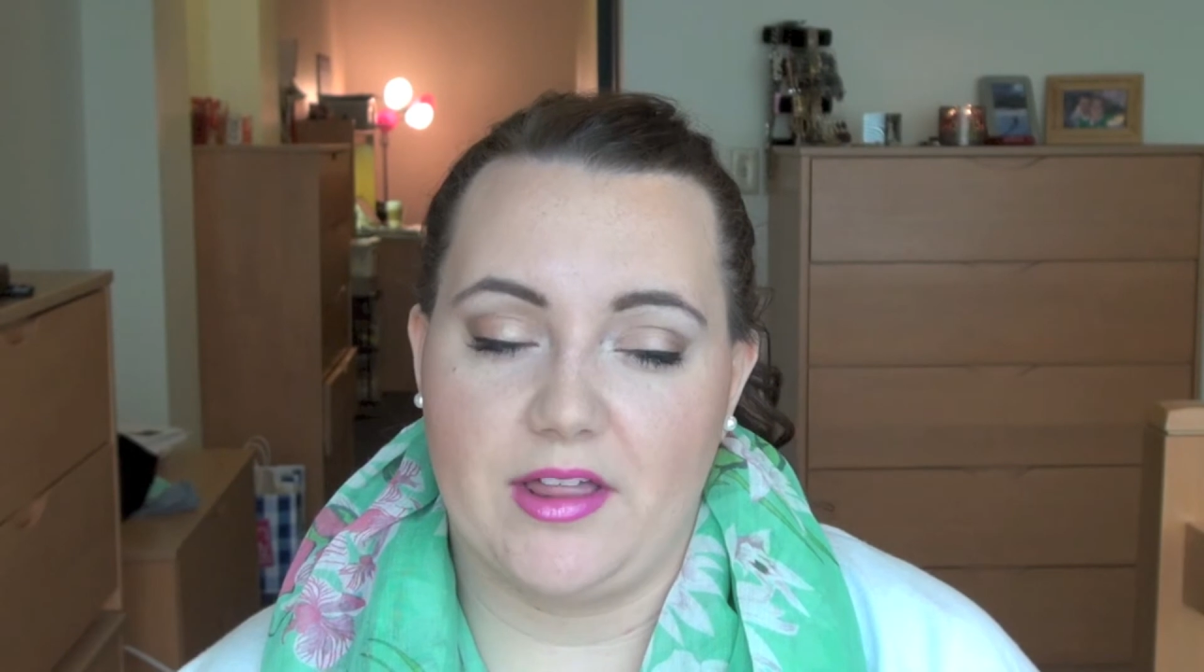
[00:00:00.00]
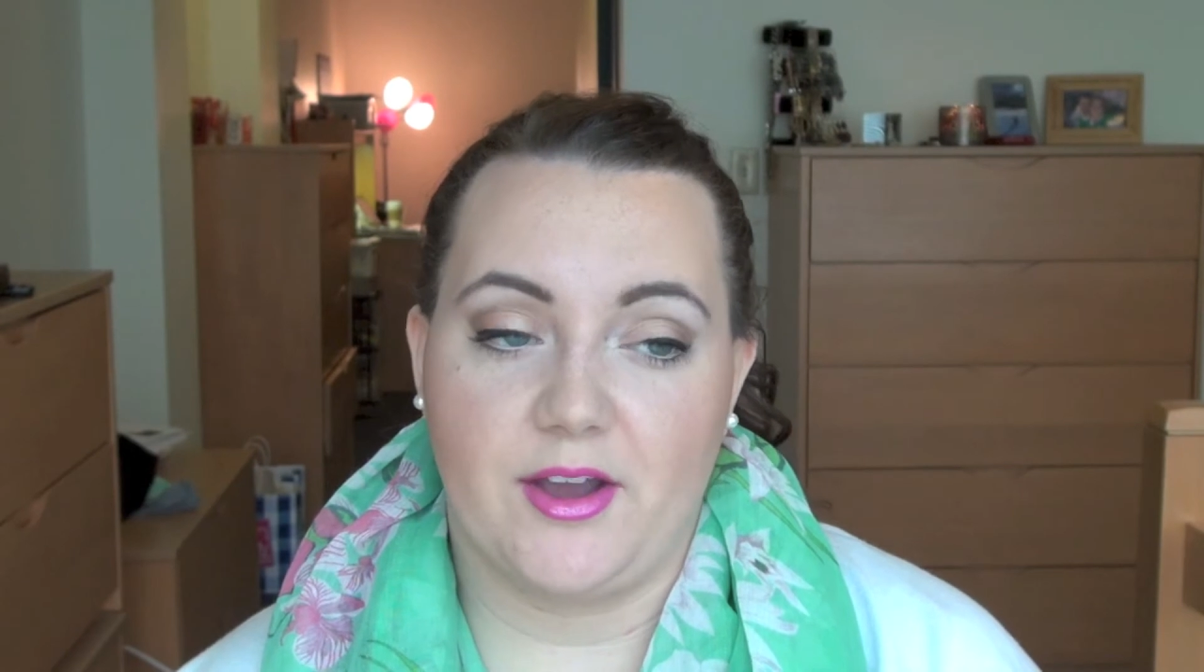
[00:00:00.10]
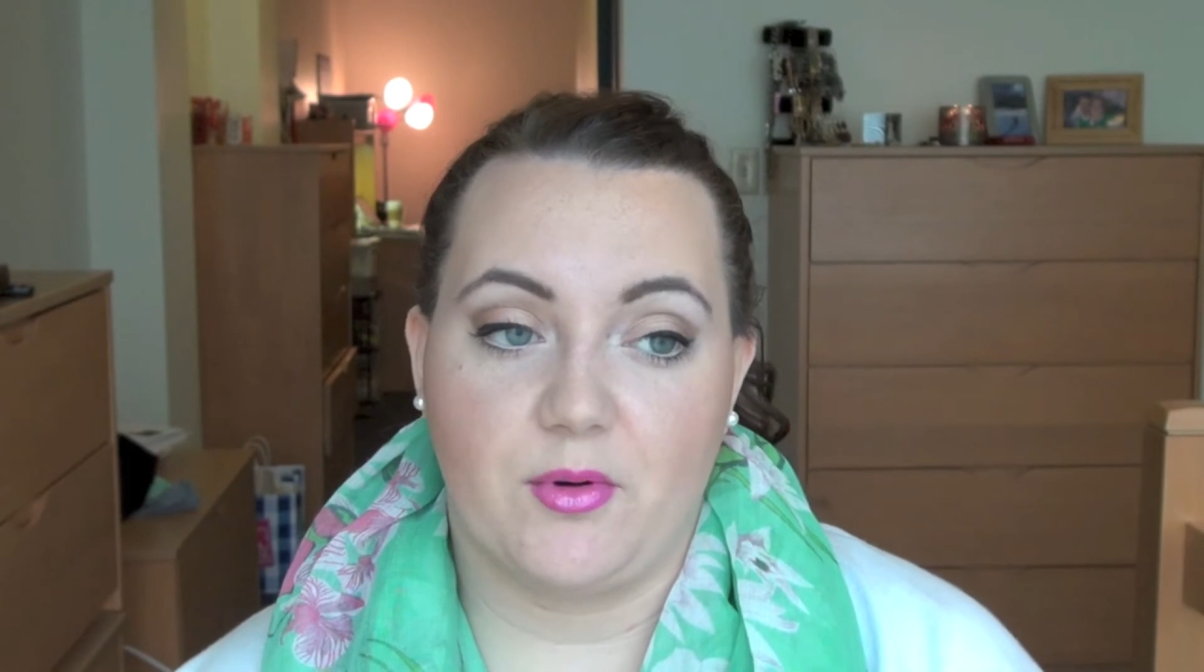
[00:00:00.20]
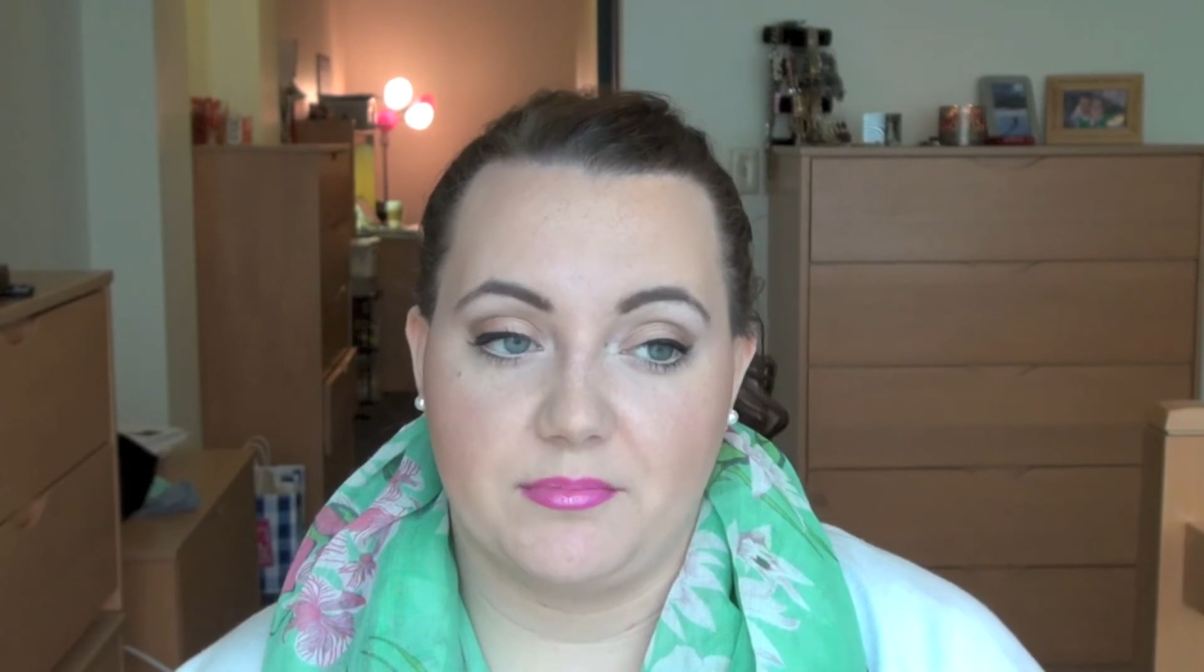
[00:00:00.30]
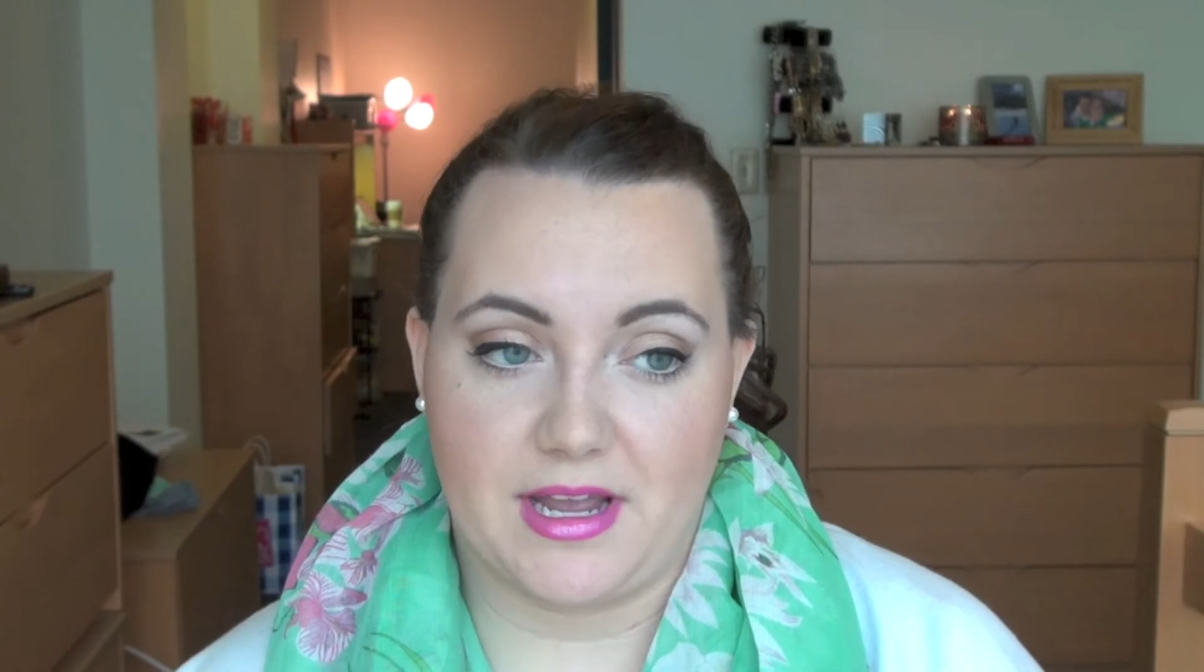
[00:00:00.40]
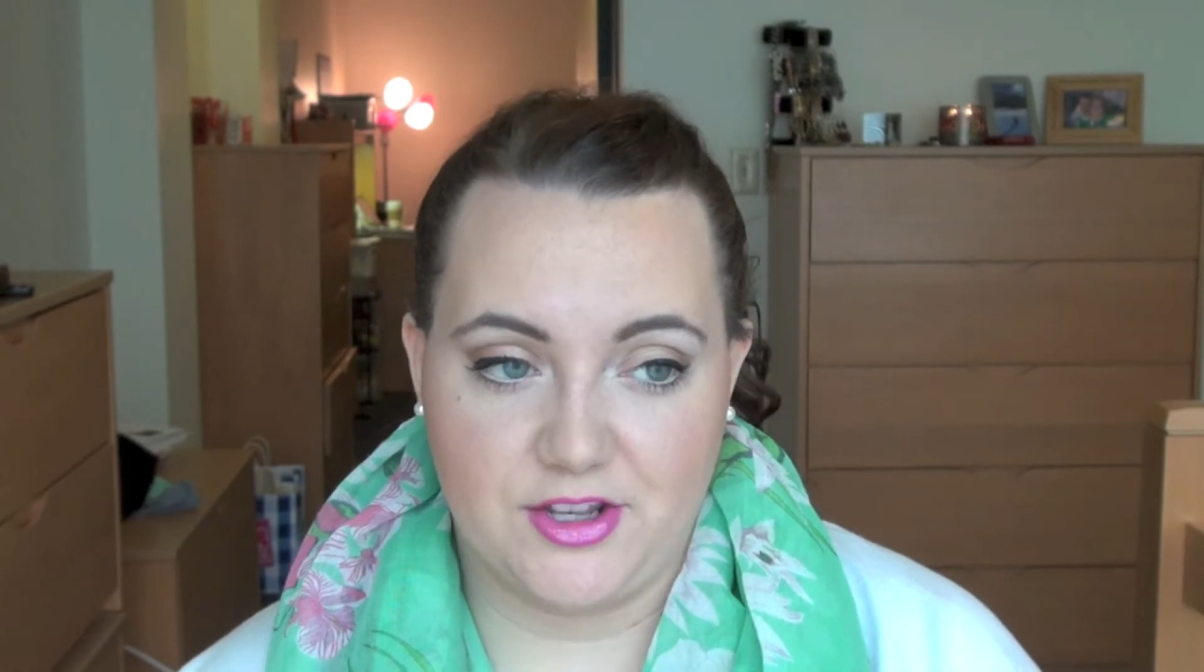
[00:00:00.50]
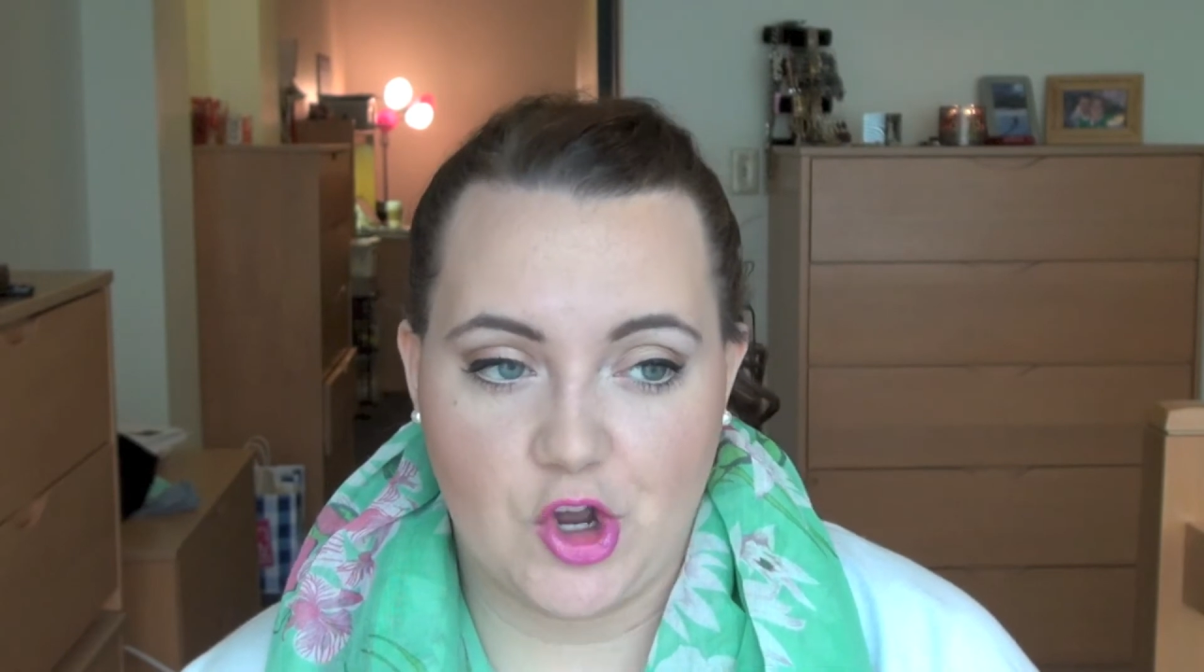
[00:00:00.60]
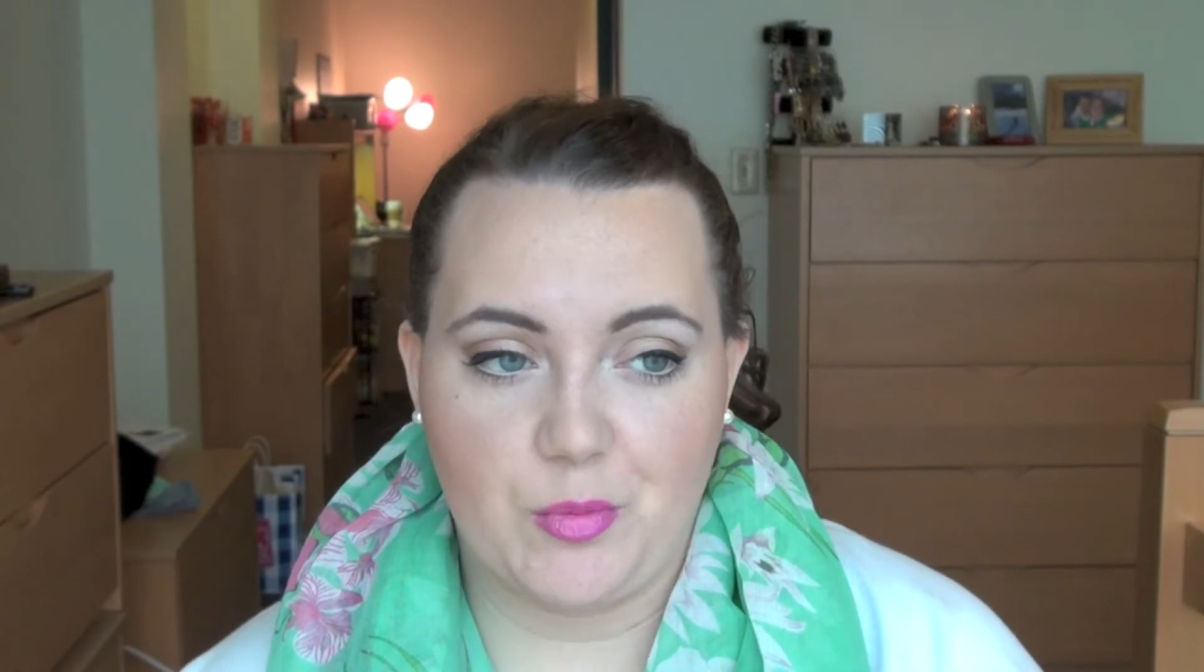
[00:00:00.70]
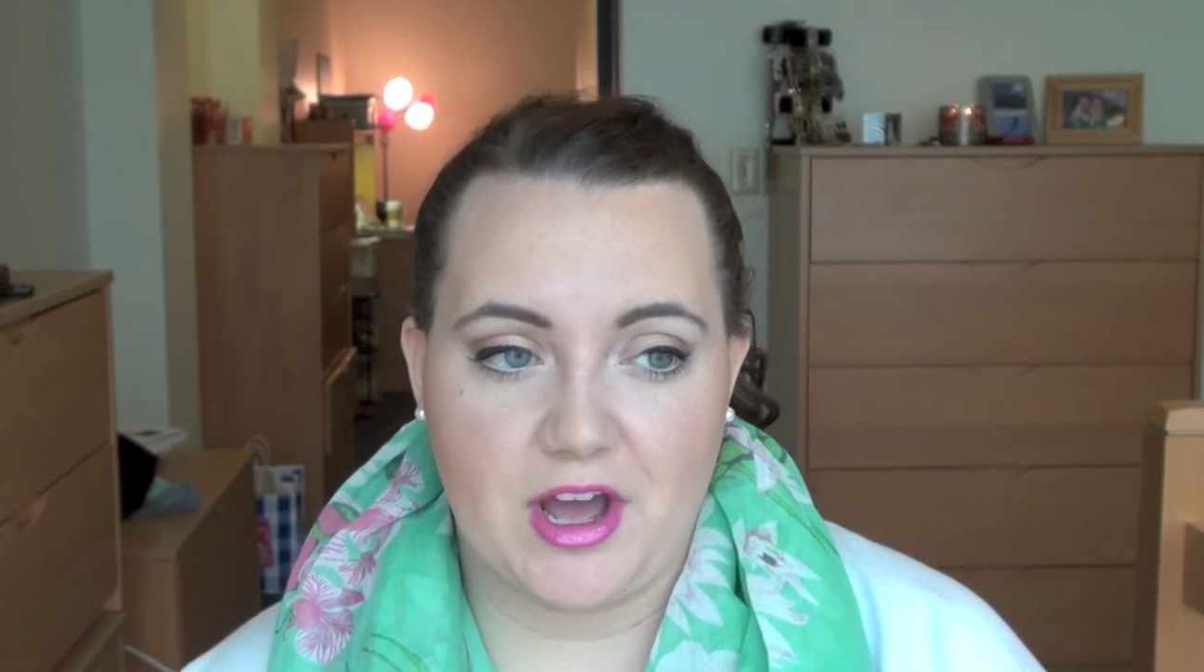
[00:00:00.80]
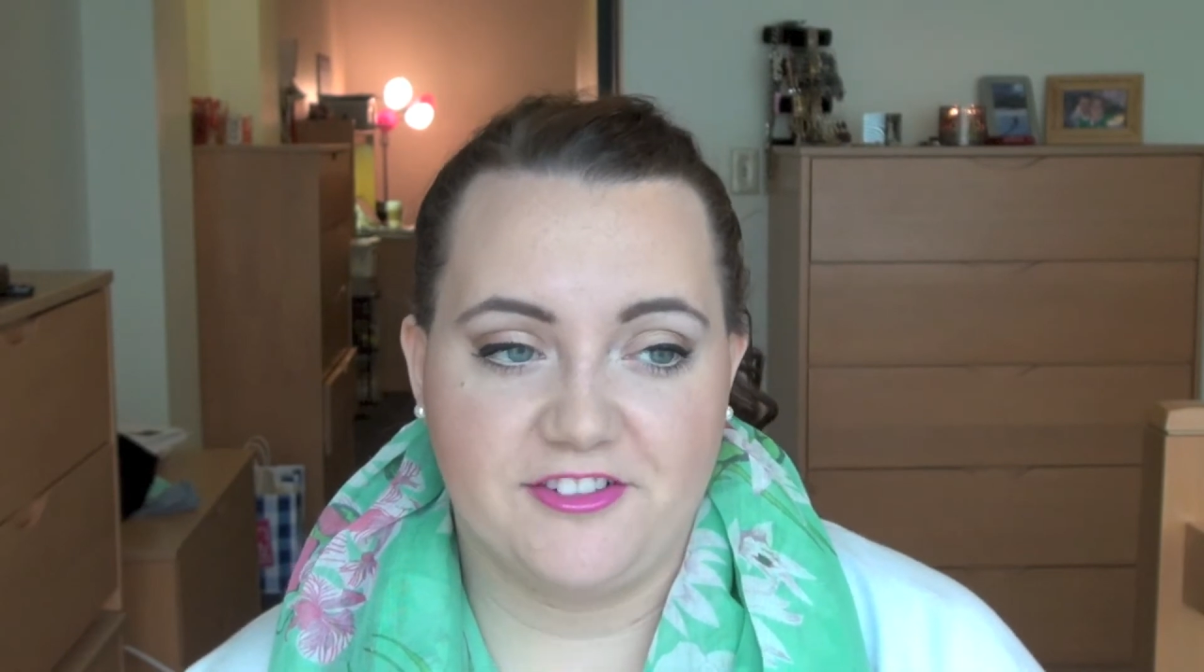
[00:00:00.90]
like when my no-buy